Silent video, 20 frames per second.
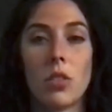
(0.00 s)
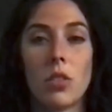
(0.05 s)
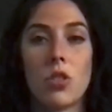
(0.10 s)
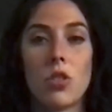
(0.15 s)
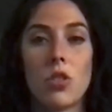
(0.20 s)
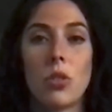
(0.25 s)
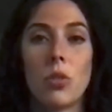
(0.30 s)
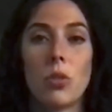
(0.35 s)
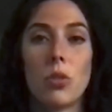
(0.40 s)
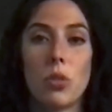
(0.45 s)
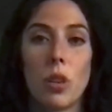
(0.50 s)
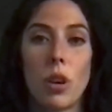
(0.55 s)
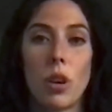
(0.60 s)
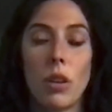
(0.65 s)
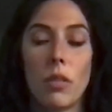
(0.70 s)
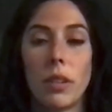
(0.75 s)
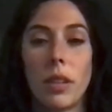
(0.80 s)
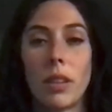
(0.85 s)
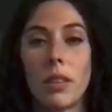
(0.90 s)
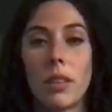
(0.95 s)
shows
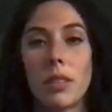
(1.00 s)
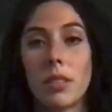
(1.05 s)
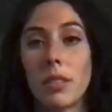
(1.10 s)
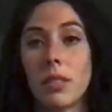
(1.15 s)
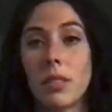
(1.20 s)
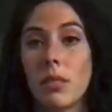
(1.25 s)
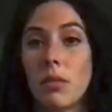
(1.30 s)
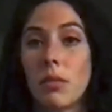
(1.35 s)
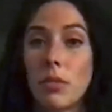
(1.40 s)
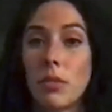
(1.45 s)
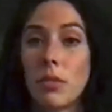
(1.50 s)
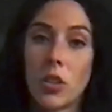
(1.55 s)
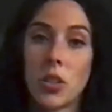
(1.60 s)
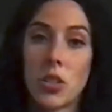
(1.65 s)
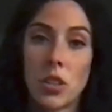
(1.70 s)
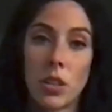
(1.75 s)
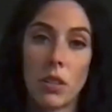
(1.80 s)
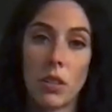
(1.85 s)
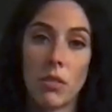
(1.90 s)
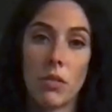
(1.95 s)
off like this is a
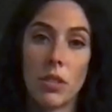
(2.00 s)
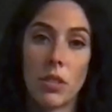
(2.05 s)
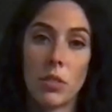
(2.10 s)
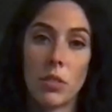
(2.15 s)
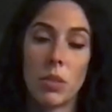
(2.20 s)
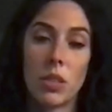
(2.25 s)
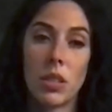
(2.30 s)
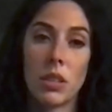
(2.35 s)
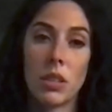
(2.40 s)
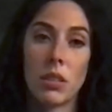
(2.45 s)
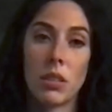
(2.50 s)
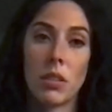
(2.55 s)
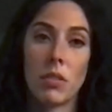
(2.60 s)
function of this material,